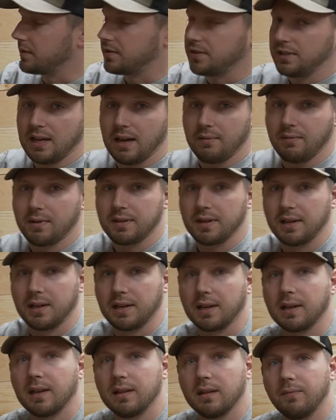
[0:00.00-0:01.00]
to see
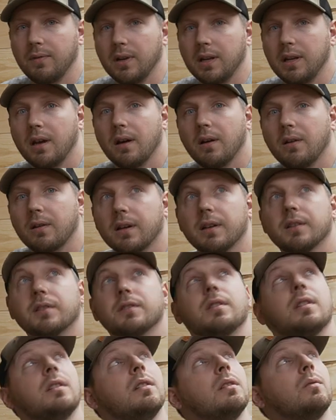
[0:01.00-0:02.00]
everything in the video,
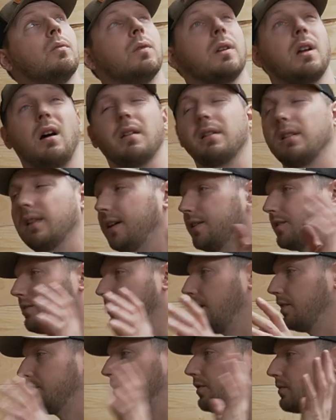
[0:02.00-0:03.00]
because when all the lights
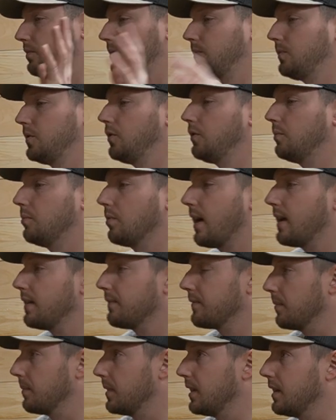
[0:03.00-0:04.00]
are on, it's just too
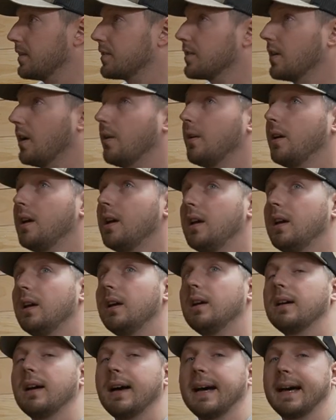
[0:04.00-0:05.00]
bright for me. So
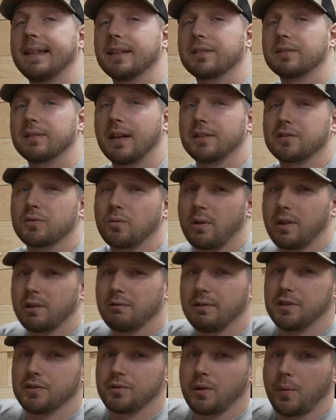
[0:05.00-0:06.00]
that's one of
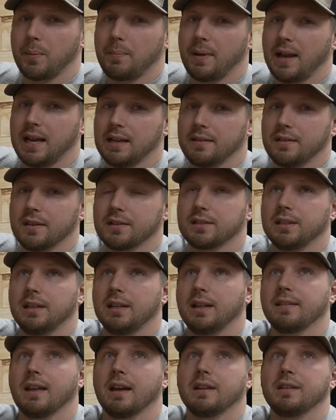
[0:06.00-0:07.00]
the reasons why we painted the
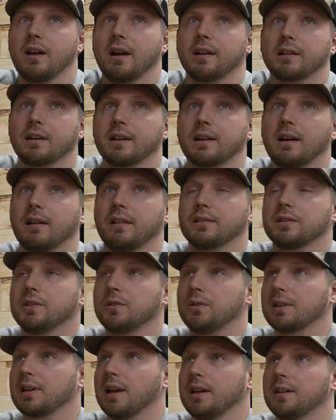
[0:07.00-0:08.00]
ceiling that darker color
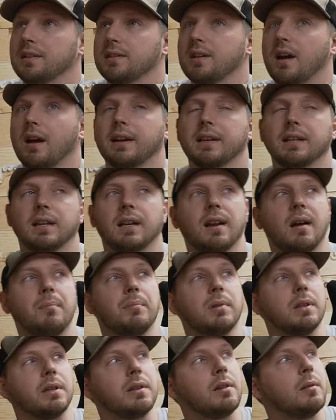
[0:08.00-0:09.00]
too, to kind of darken it
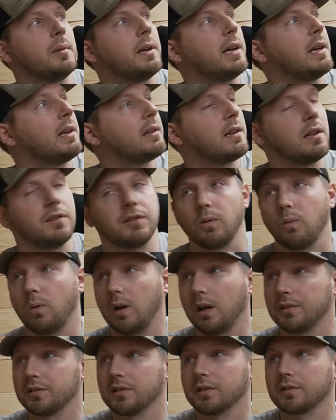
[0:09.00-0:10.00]
up a little bit, because the
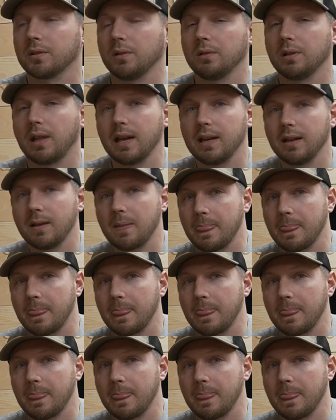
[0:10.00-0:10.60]
walls are so light.